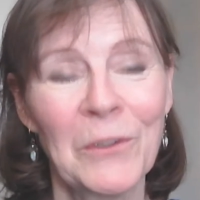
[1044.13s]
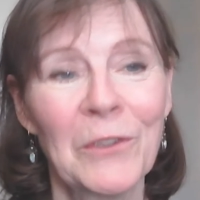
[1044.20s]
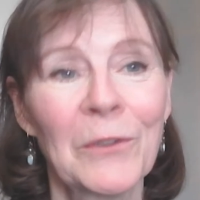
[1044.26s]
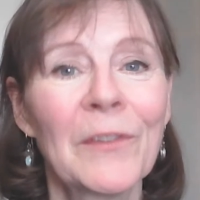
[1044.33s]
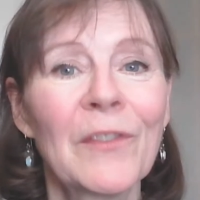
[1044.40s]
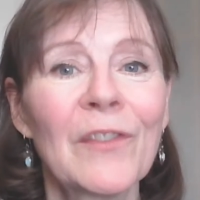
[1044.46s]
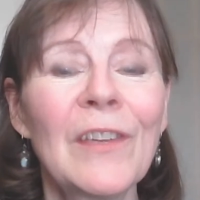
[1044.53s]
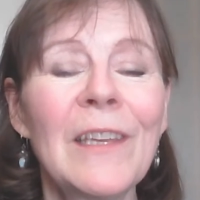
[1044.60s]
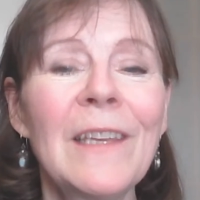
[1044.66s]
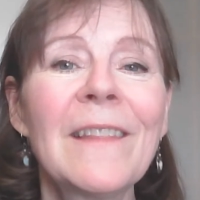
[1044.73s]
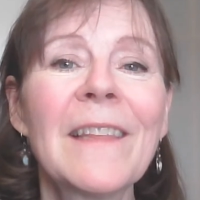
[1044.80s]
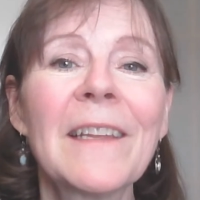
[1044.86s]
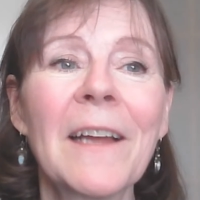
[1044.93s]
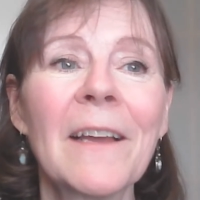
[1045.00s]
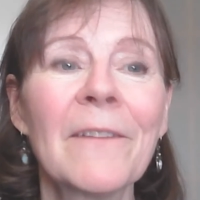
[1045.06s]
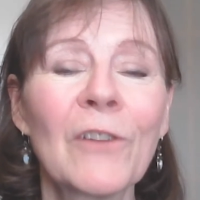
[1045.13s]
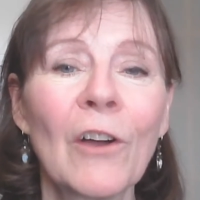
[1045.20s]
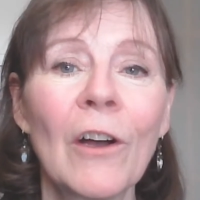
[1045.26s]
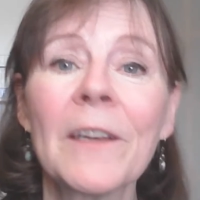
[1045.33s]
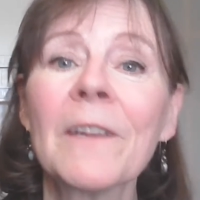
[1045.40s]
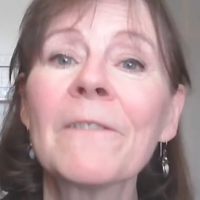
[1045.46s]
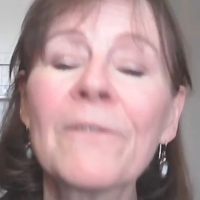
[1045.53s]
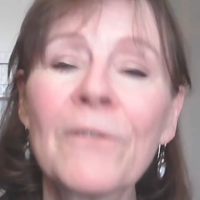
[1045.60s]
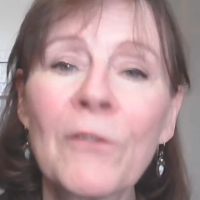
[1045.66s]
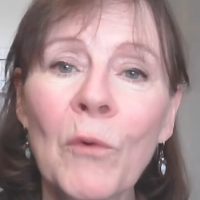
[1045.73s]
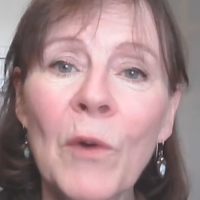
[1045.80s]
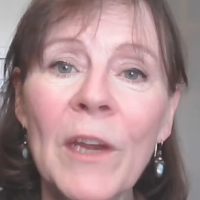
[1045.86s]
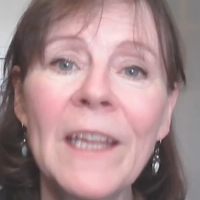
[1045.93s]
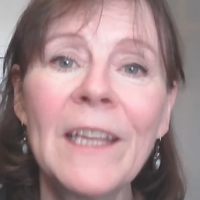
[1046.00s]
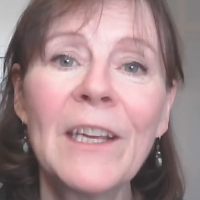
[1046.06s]
you'll see that I've got a
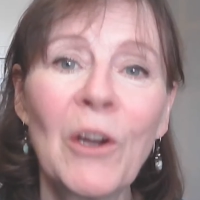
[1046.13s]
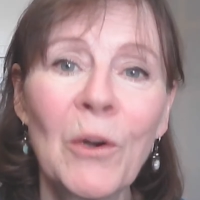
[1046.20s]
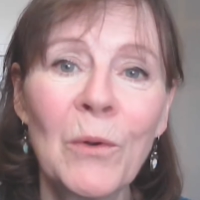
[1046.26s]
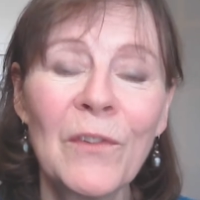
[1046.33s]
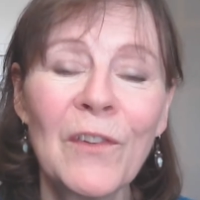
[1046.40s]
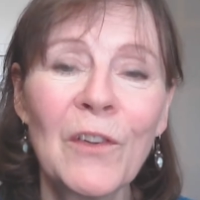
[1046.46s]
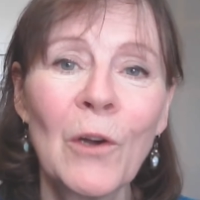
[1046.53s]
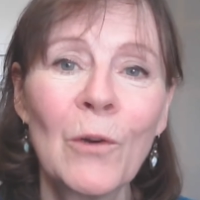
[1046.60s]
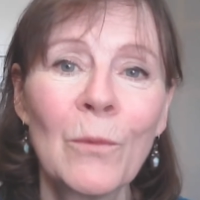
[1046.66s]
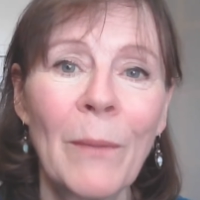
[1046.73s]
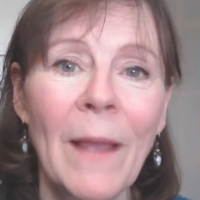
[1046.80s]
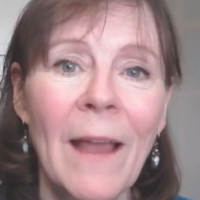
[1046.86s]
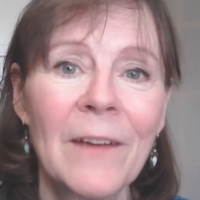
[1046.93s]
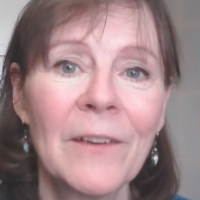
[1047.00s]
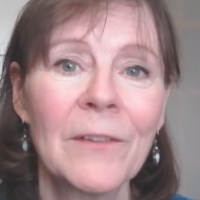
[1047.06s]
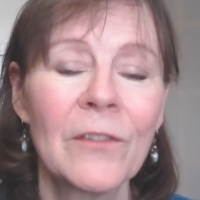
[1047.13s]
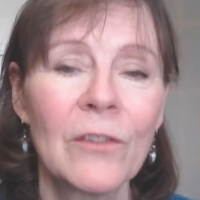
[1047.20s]
free cozy coat pattern.